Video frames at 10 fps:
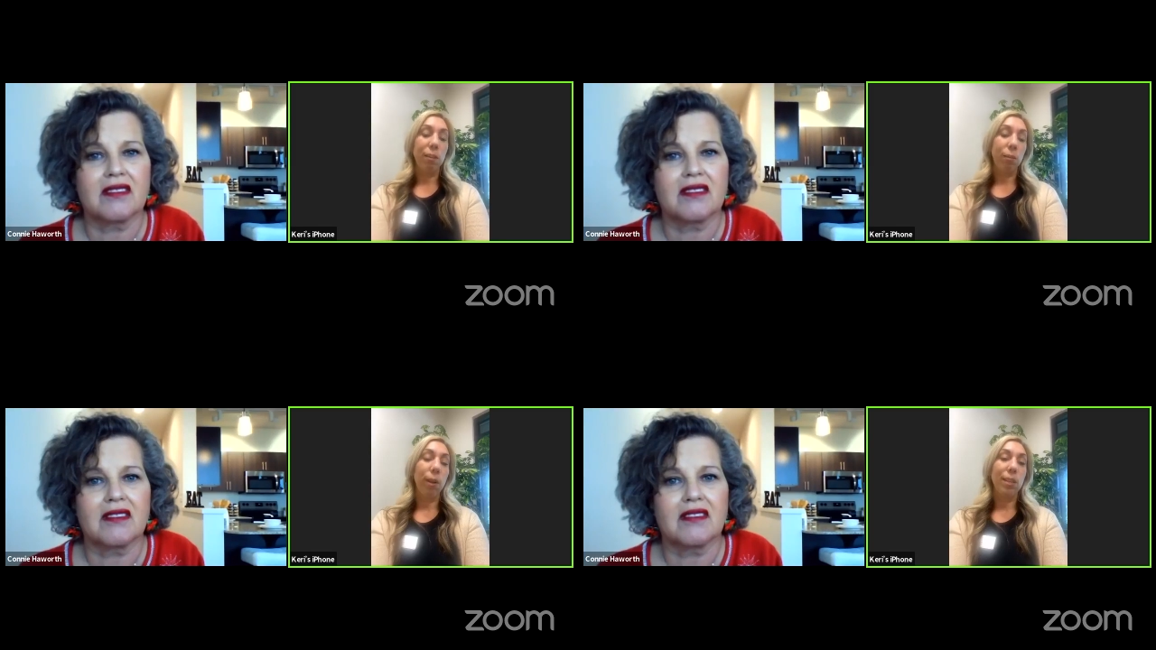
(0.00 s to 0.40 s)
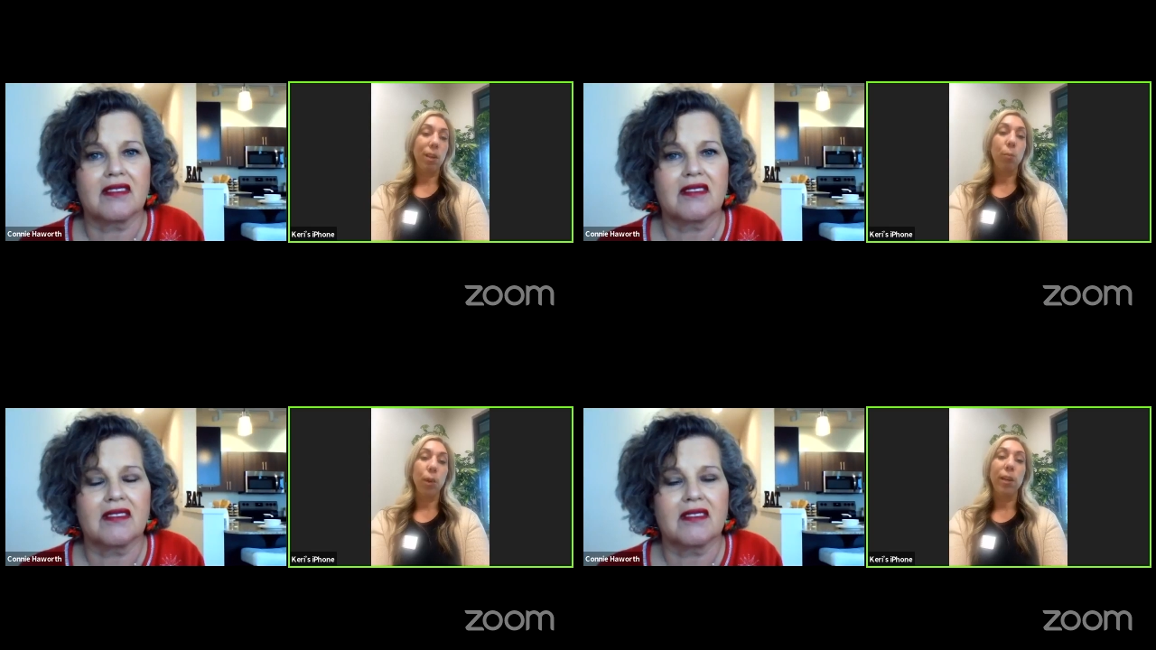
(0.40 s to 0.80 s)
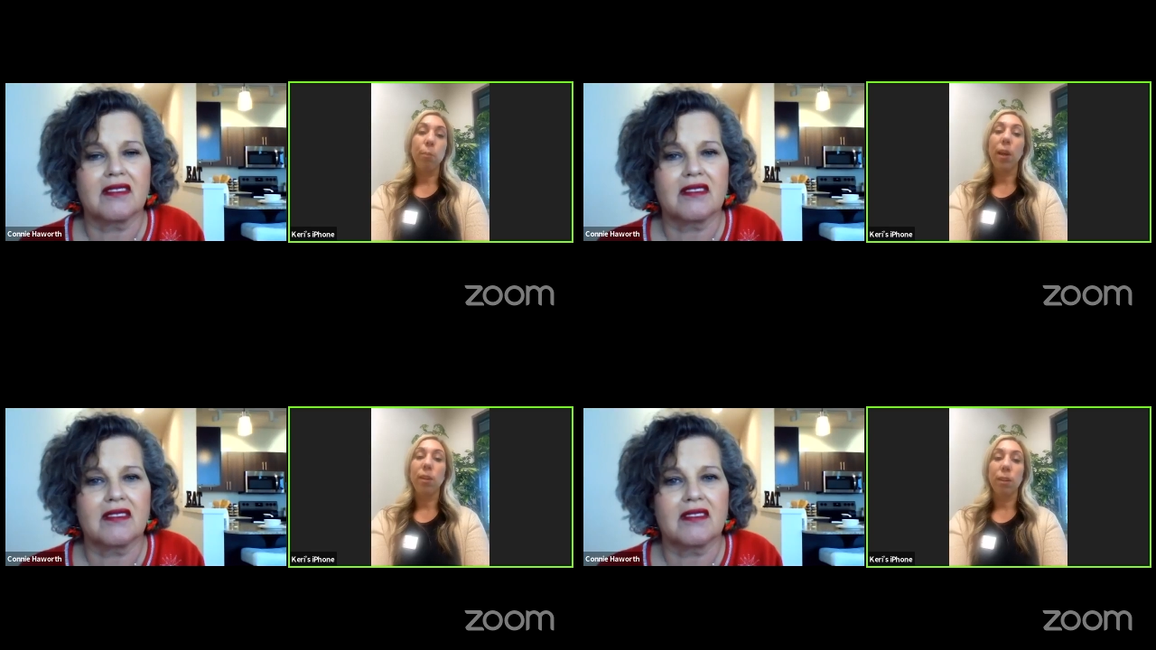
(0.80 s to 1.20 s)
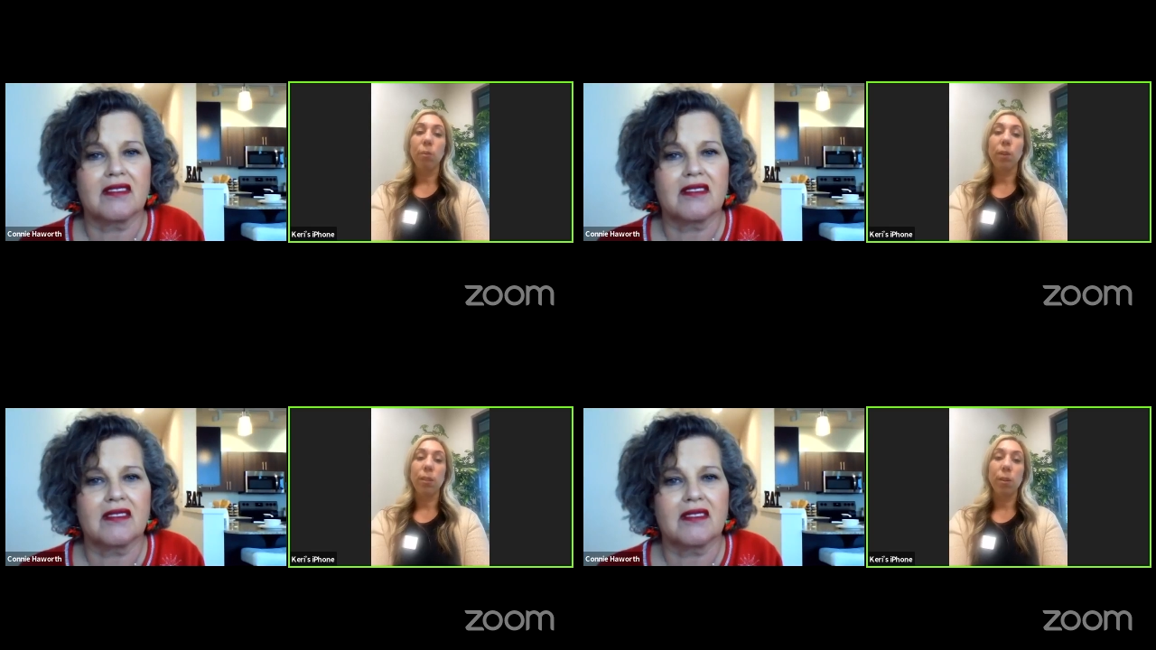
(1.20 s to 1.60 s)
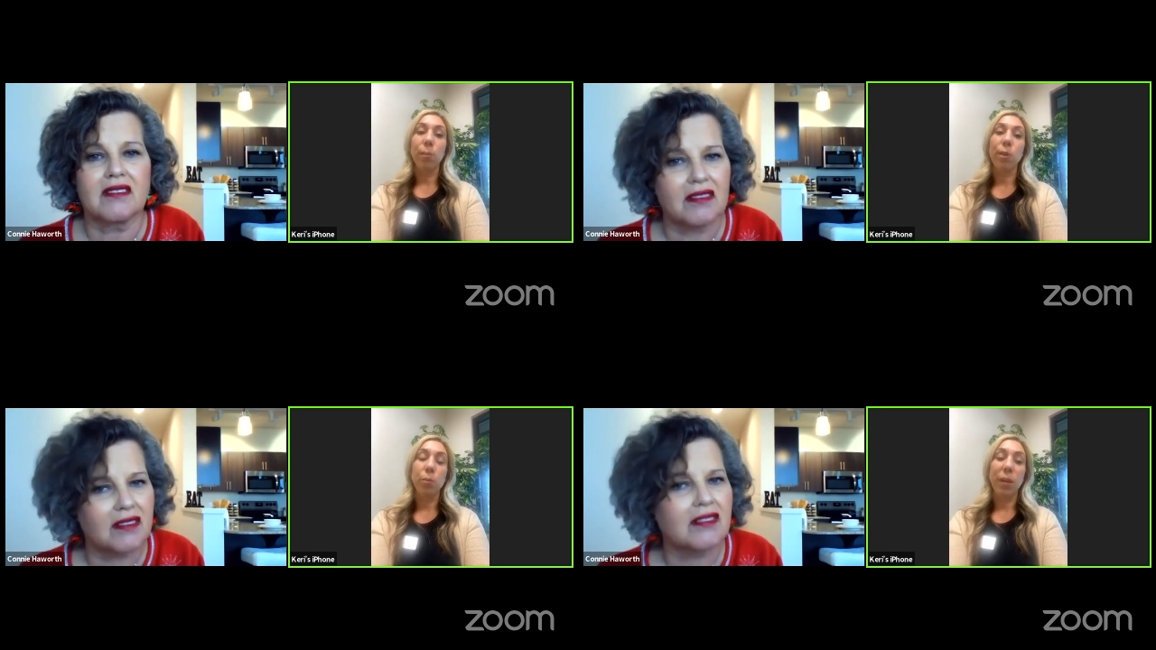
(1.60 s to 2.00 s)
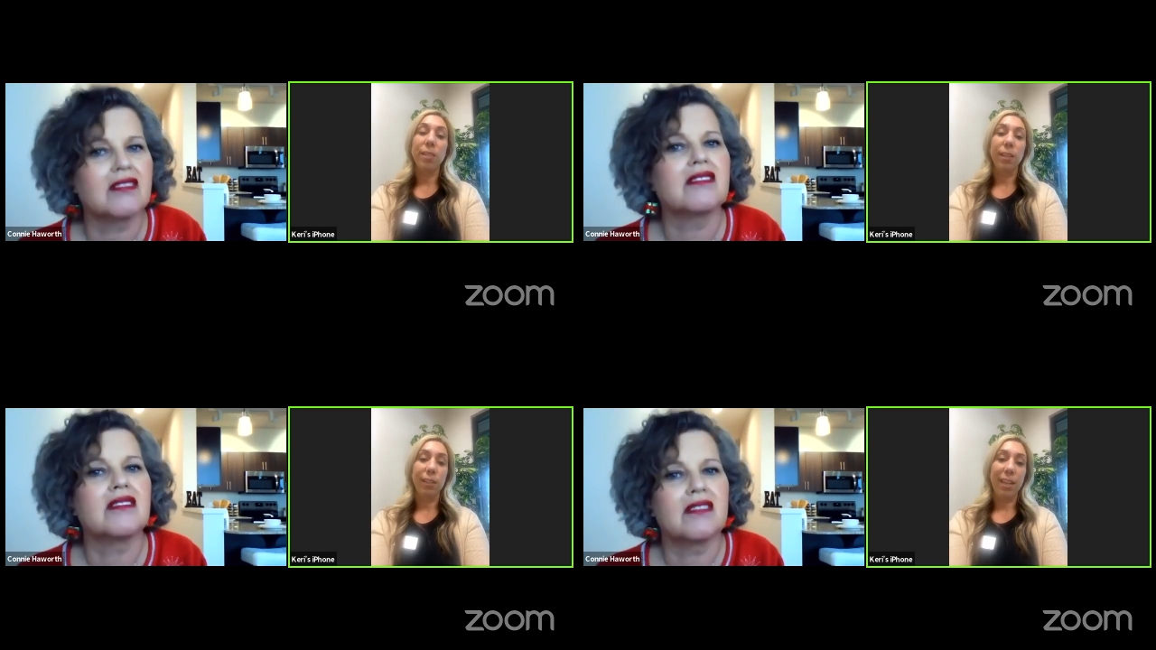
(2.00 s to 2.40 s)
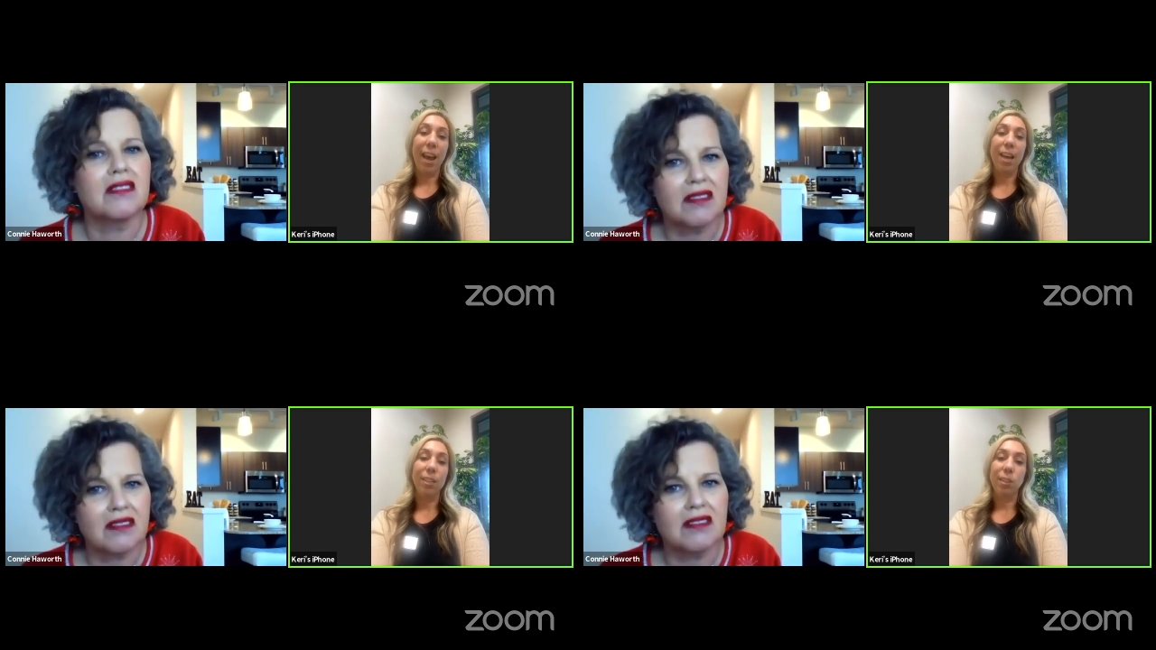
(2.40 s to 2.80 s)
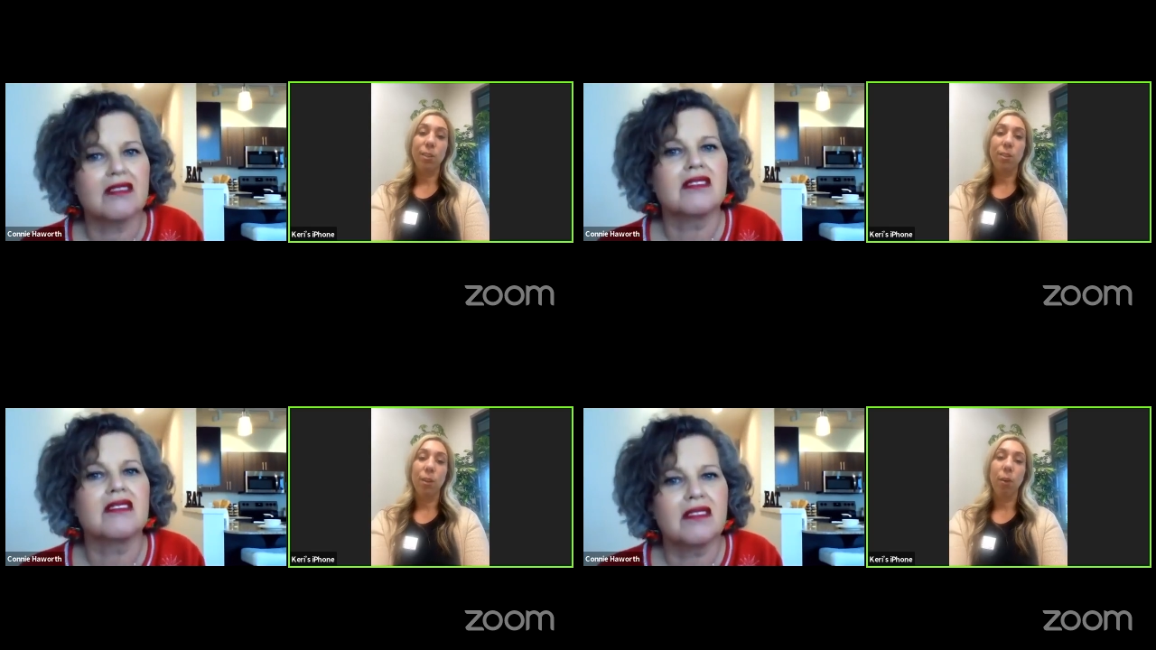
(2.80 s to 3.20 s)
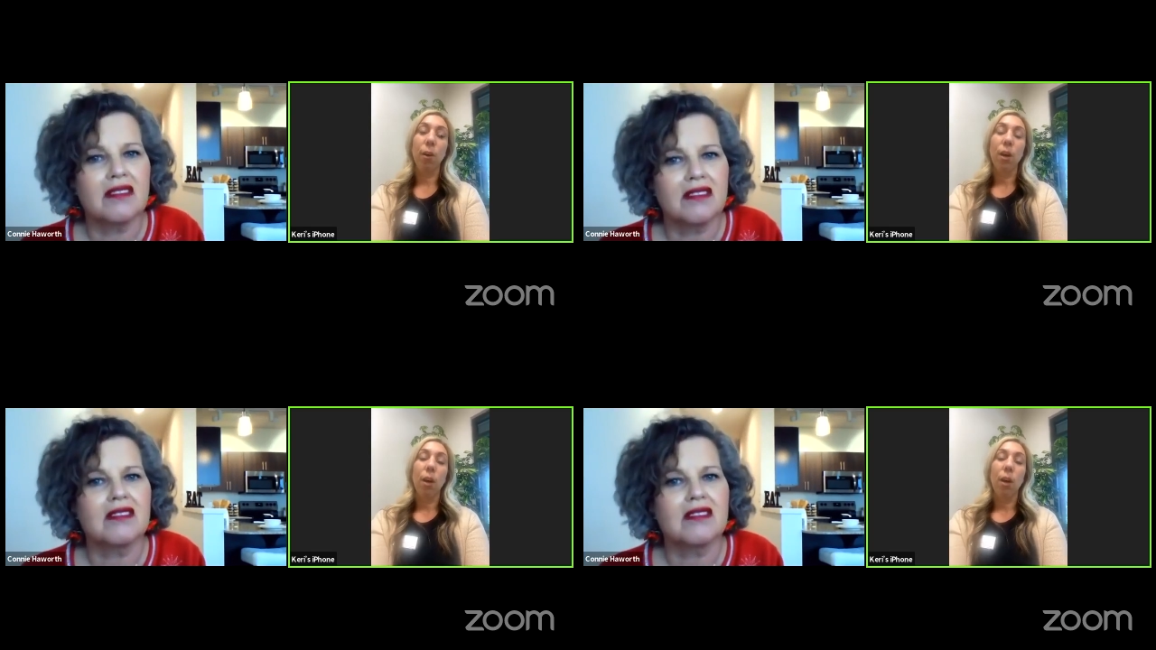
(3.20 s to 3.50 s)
Speaker 1: the resident more independent with some of those basic tasks. So